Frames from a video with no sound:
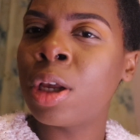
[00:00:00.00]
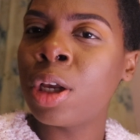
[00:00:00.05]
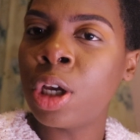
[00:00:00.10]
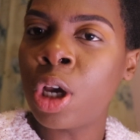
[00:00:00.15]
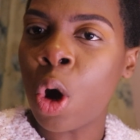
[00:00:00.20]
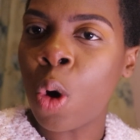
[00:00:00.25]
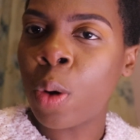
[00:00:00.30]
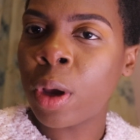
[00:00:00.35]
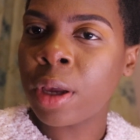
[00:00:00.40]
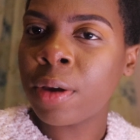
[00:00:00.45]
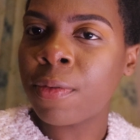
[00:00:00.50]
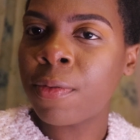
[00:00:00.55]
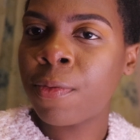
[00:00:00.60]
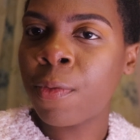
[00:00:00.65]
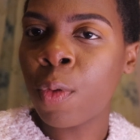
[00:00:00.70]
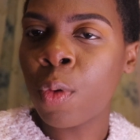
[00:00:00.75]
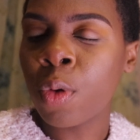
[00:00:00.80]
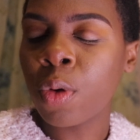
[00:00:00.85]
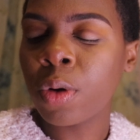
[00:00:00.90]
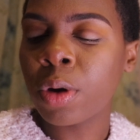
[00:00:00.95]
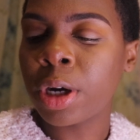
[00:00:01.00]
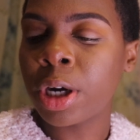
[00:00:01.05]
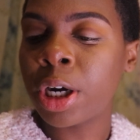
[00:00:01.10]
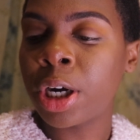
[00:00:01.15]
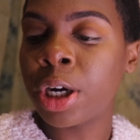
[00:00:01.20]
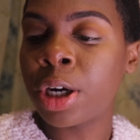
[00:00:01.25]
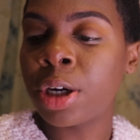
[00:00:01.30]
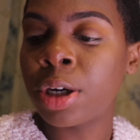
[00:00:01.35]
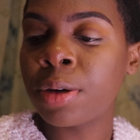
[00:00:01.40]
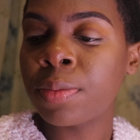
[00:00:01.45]
going
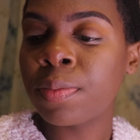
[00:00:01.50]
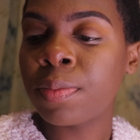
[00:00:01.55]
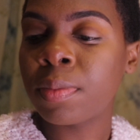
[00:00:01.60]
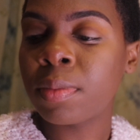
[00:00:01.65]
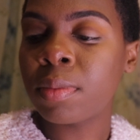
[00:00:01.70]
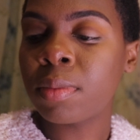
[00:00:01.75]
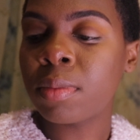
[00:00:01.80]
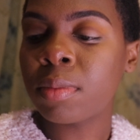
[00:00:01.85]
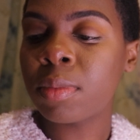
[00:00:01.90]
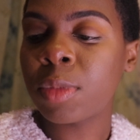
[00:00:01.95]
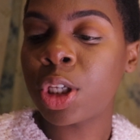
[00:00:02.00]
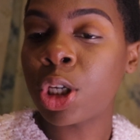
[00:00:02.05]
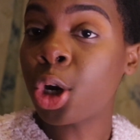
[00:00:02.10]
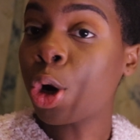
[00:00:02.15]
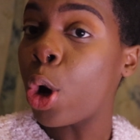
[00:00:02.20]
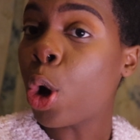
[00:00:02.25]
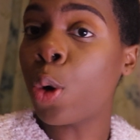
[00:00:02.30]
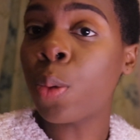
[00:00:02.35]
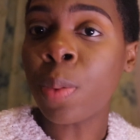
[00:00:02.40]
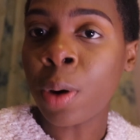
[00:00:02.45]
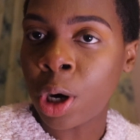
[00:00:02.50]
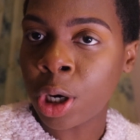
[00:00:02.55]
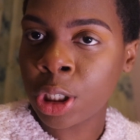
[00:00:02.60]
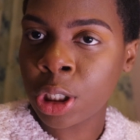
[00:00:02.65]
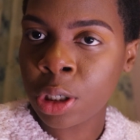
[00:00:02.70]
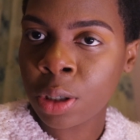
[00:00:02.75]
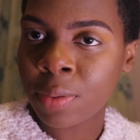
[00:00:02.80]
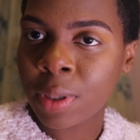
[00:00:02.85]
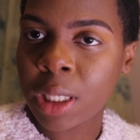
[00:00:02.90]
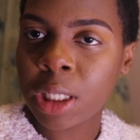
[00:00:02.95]
for your own
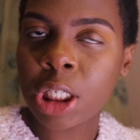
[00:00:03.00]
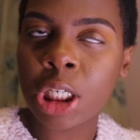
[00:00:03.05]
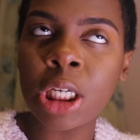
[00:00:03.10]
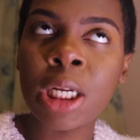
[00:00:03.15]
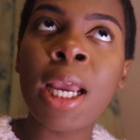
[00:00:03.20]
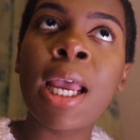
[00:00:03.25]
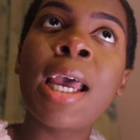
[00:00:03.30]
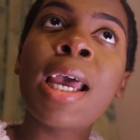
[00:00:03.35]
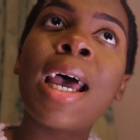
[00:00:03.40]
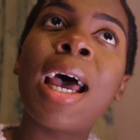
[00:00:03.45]
personal religion,